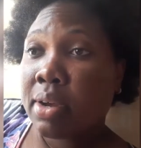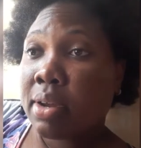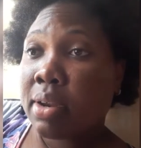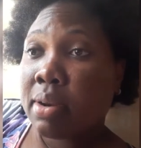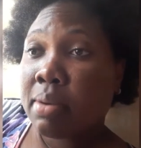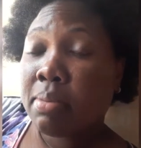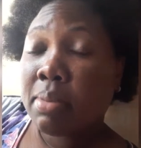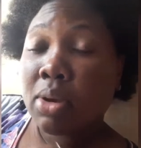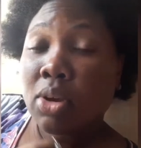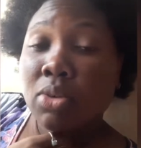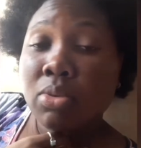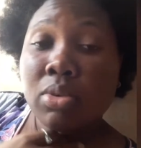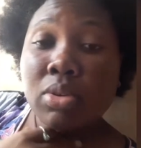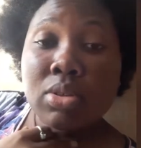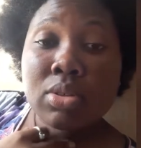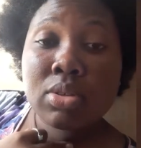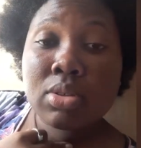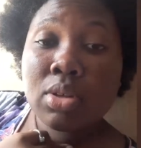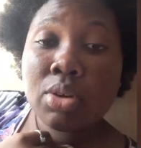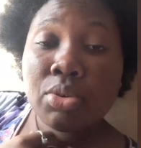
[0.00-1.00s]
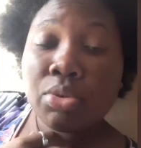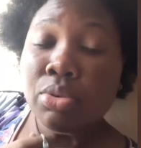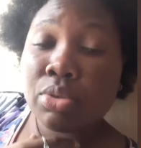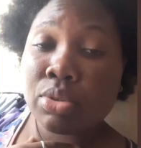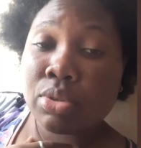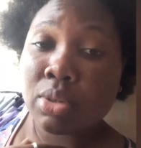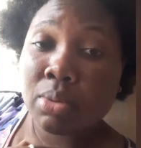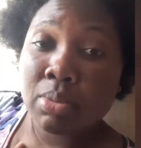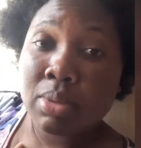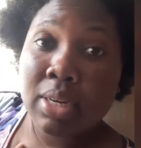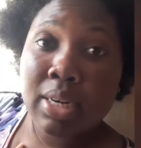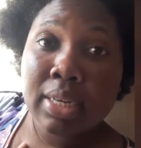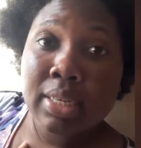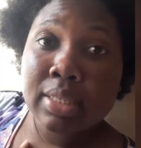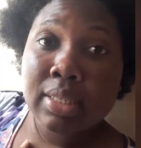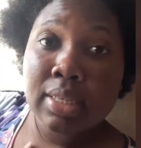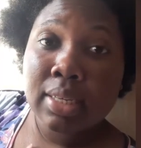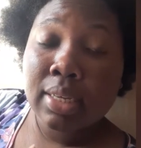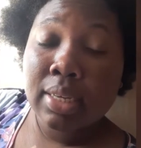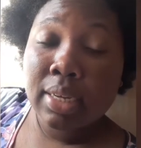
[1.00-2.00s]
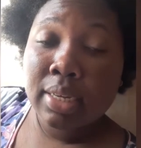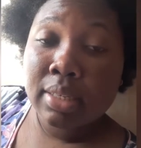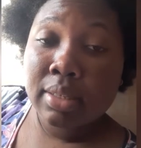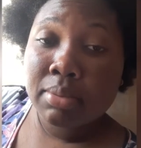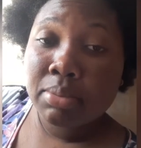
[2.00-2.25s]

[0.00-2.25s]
Me just their own some nasty cat,